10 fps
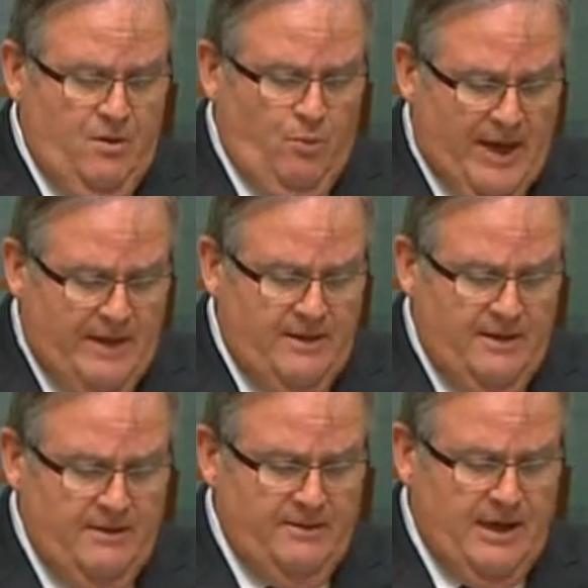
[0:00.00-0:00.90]
When
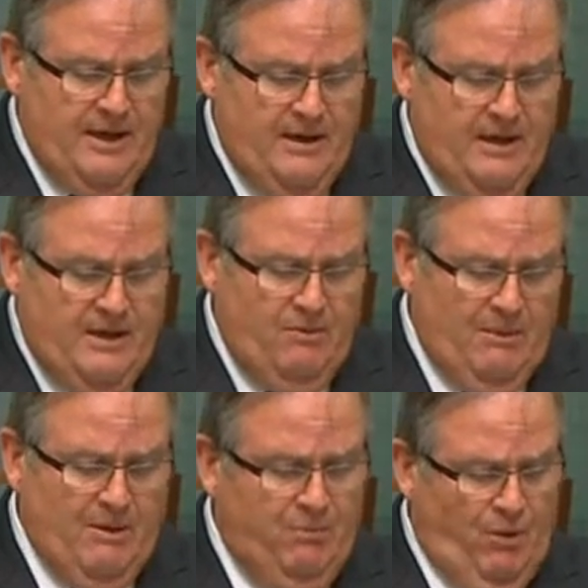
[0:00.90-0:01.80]

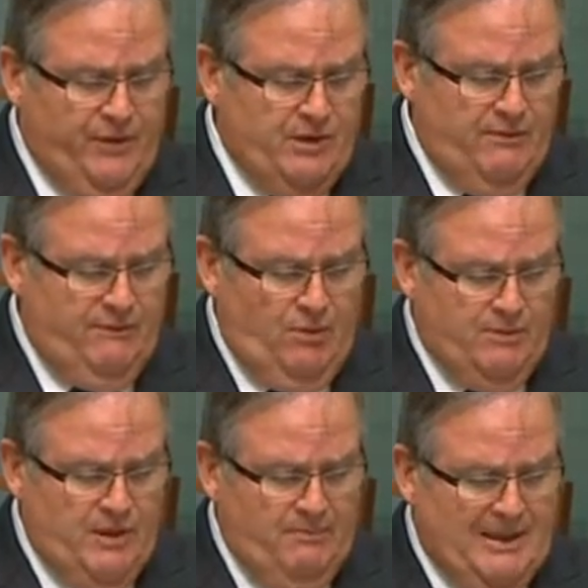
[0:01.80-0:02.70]
we brought these reforms
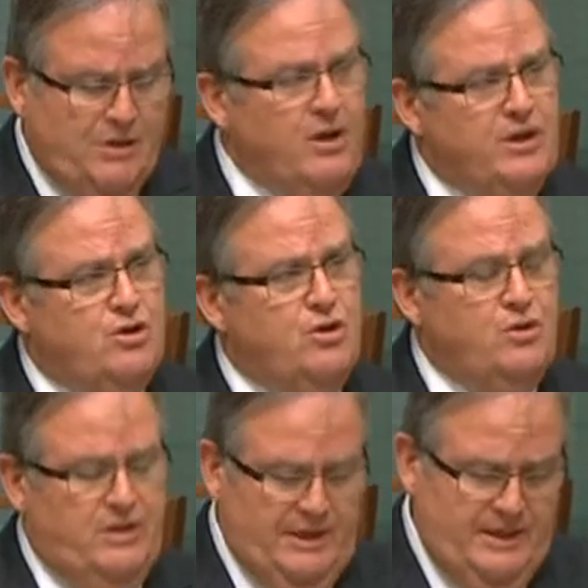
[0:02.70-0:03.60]
to the budget, I did two
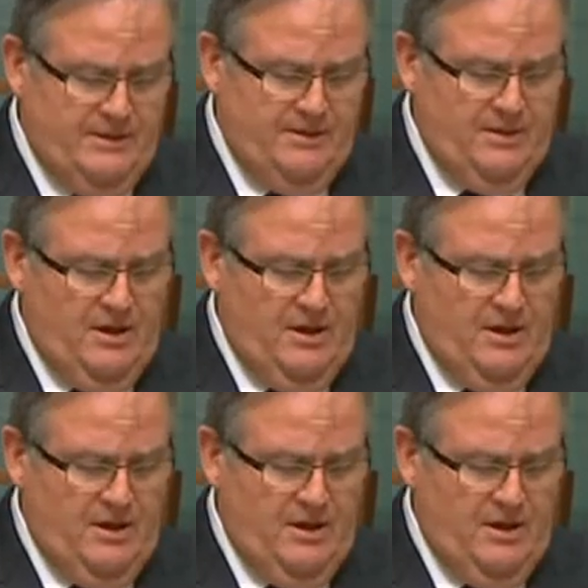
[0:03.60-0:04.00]
things.